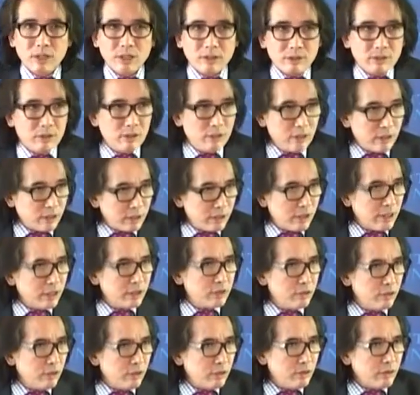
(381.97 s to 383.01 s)
And
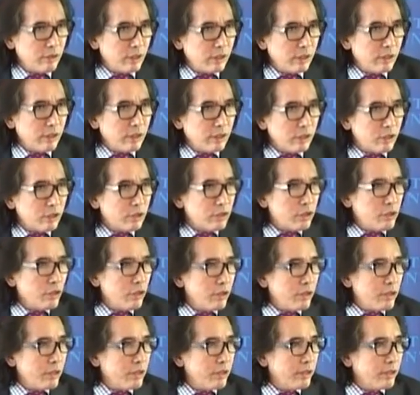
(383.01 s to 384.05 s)
there's no
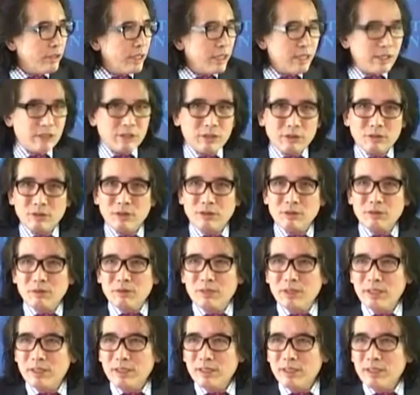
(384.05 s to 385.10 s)
joy, there's
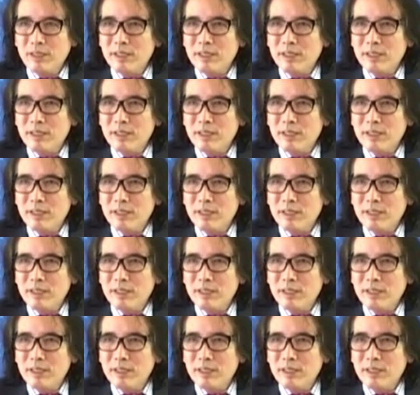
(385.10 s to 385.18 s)
no